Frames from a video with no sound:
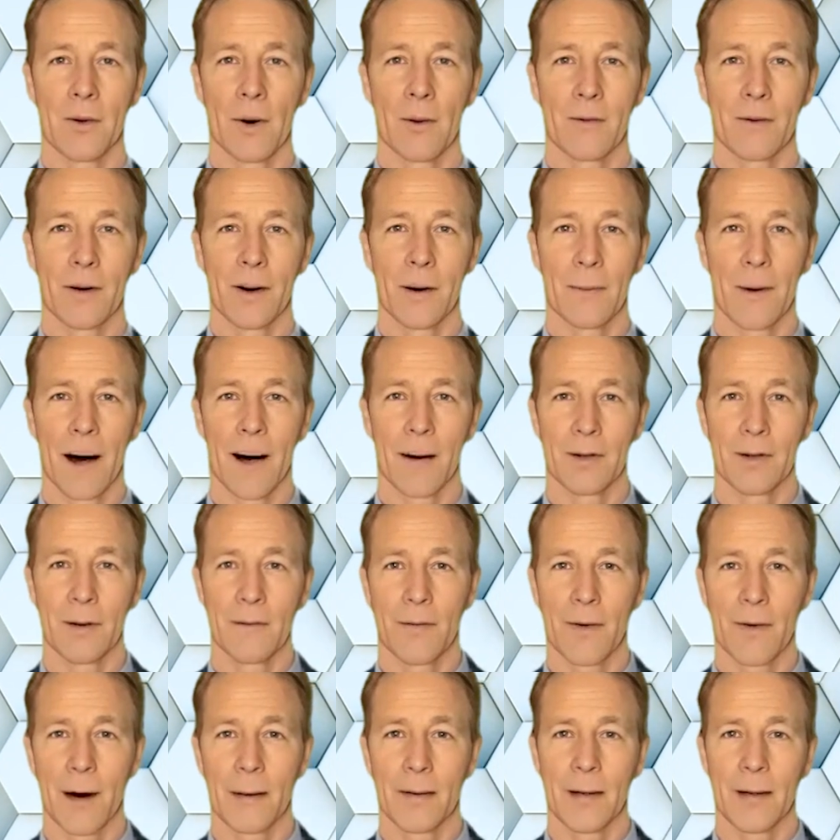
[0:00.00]
are often about
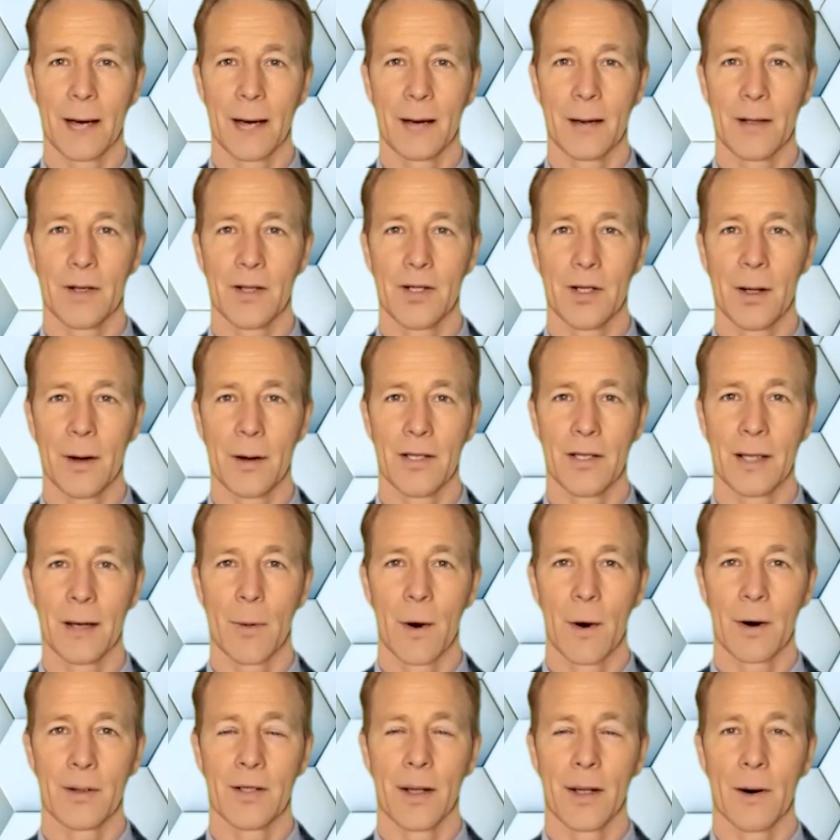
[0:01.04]
defending and asserting
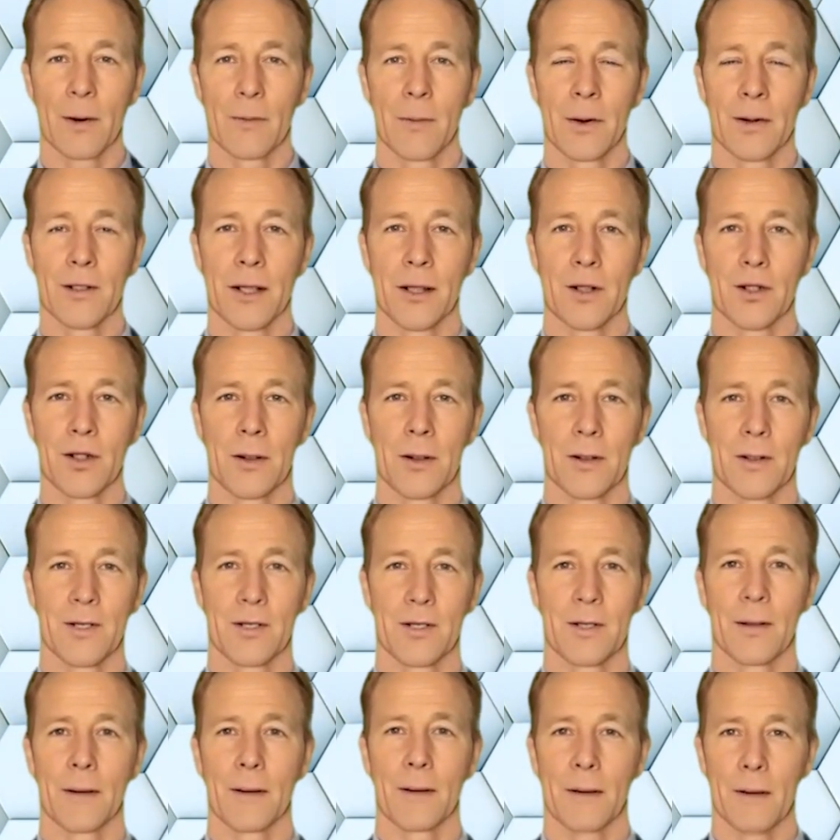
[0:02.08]
one's own
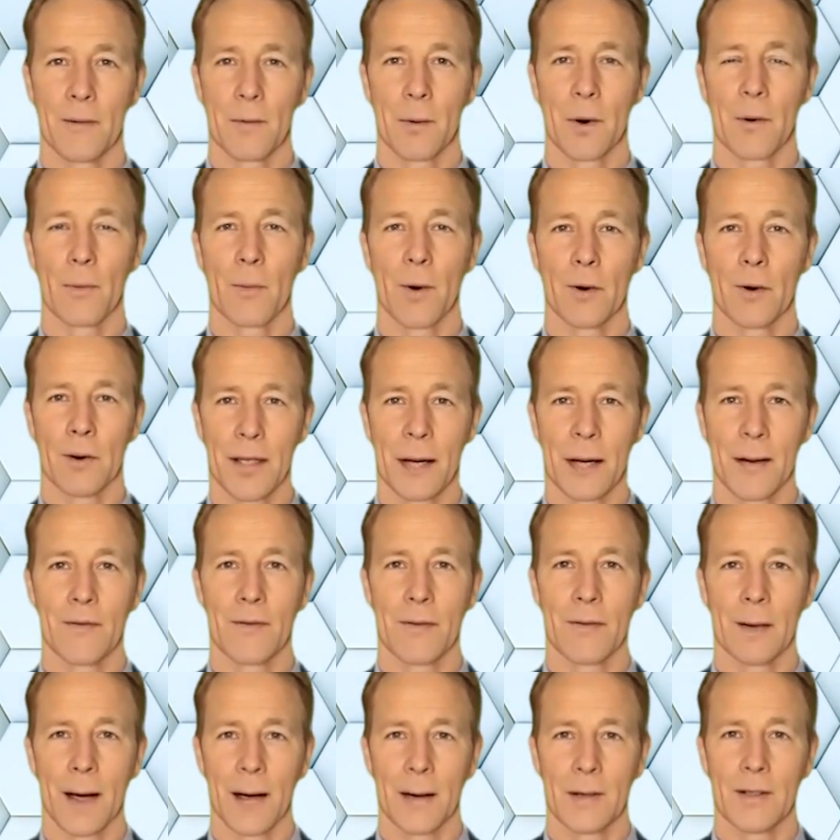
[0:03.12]
positions. But what if,
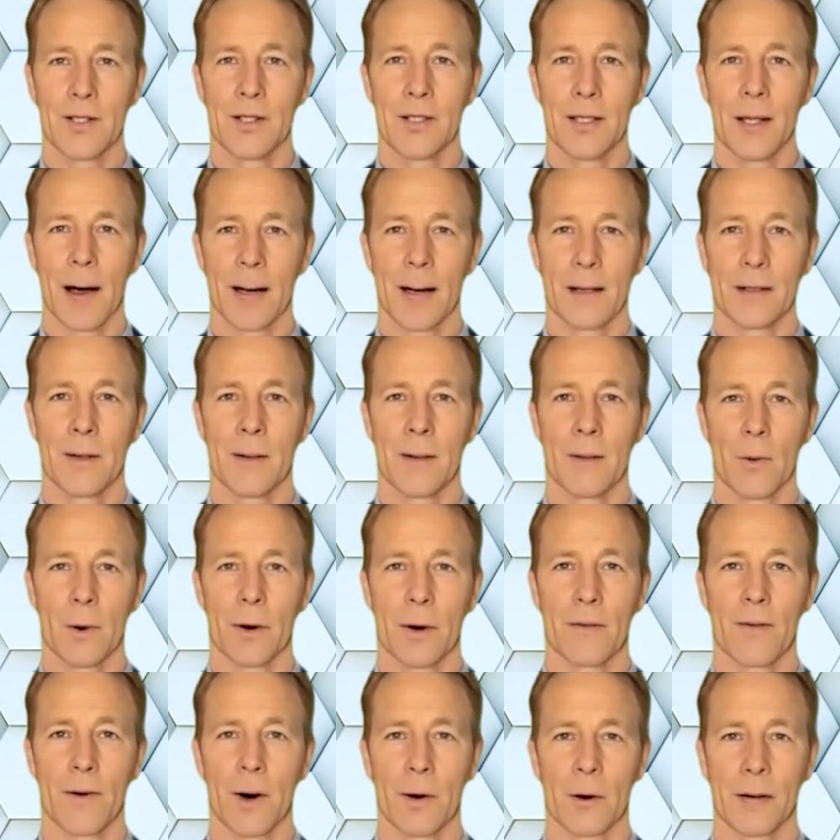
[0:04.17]
instead, we
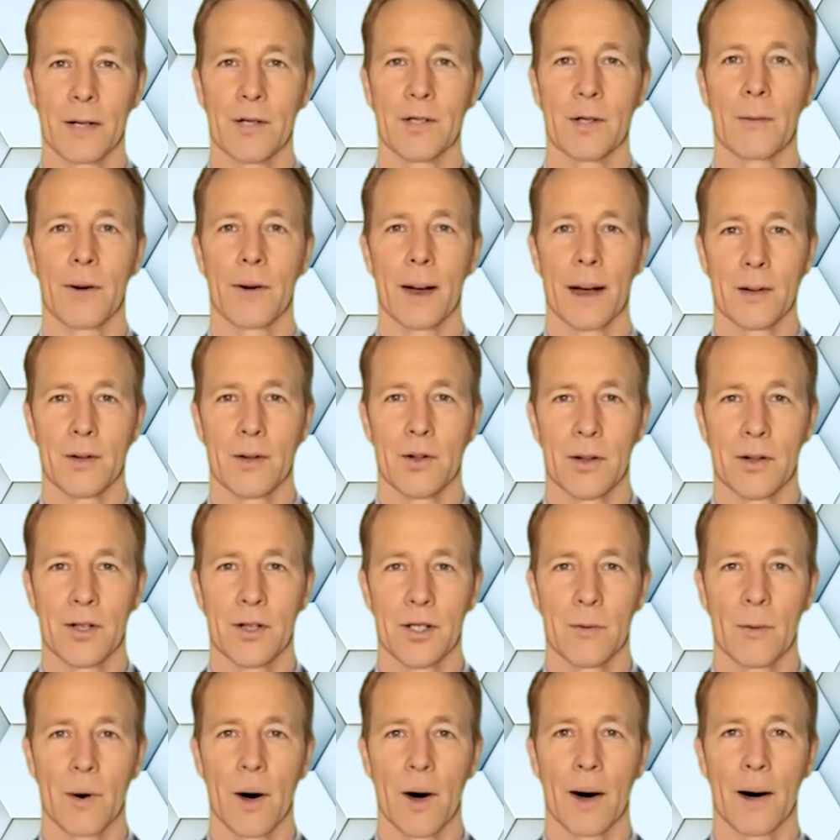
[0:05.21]
focus on the
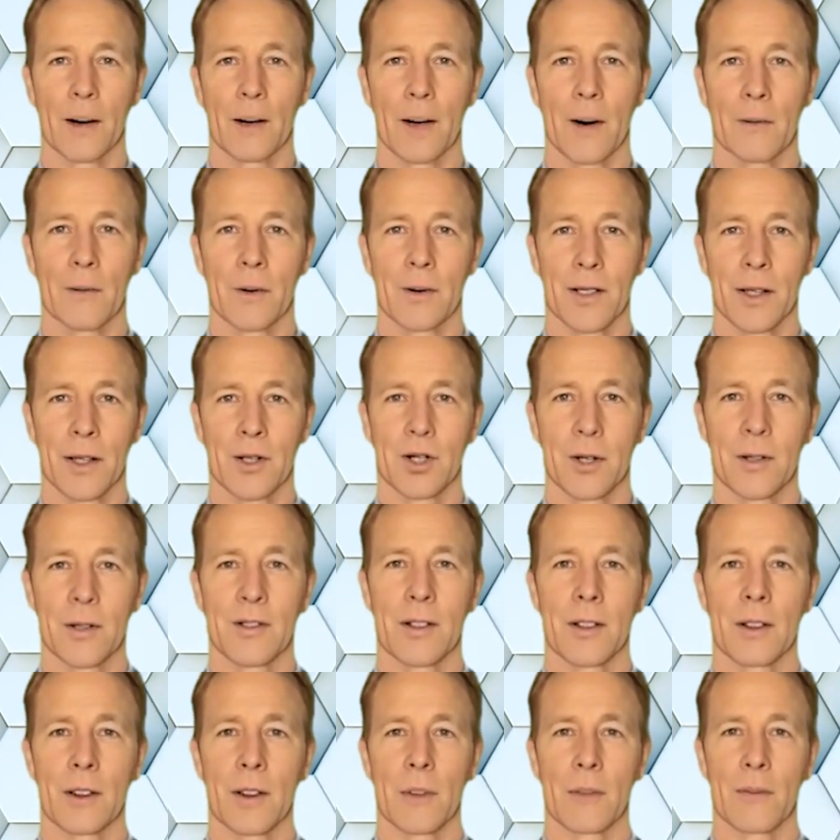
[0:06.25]
interests behind our positions
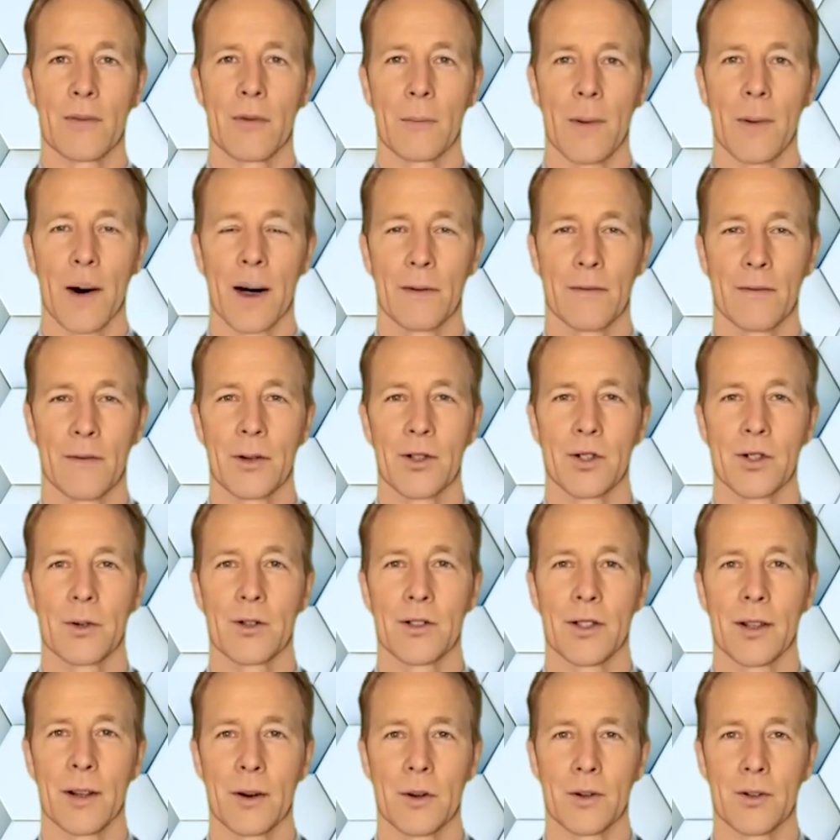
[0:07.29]
and look for beneficial
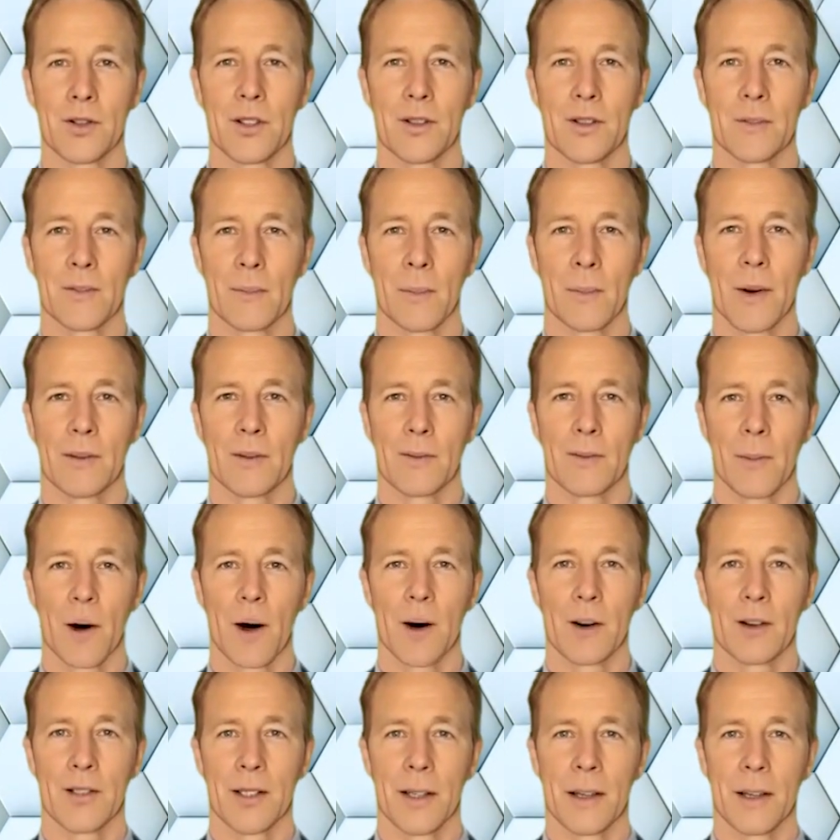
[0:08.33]
solutions for both
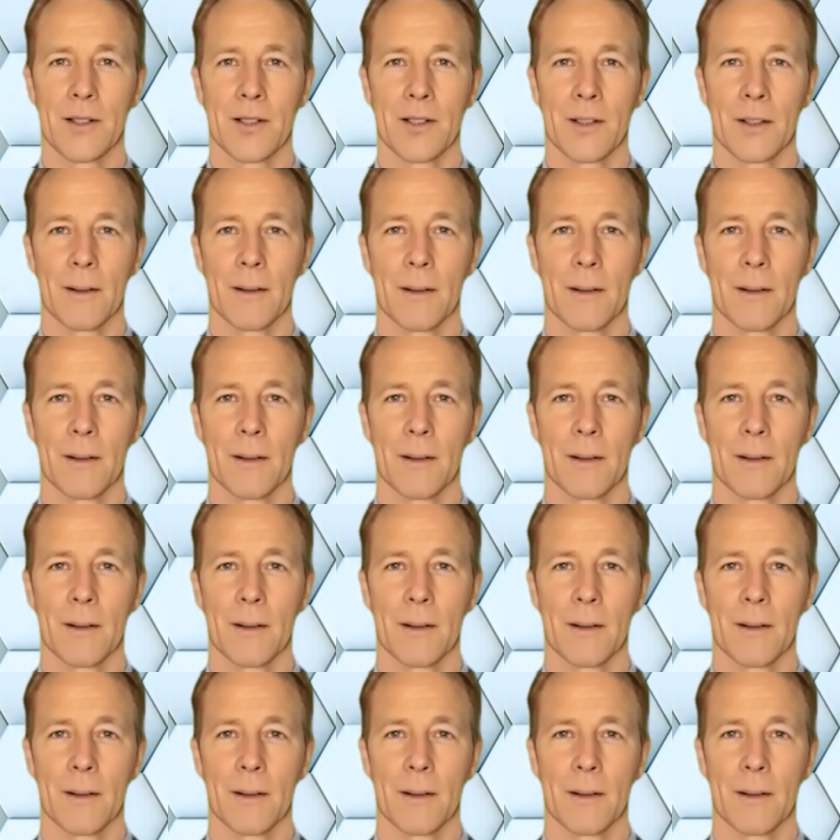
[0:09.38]
parties?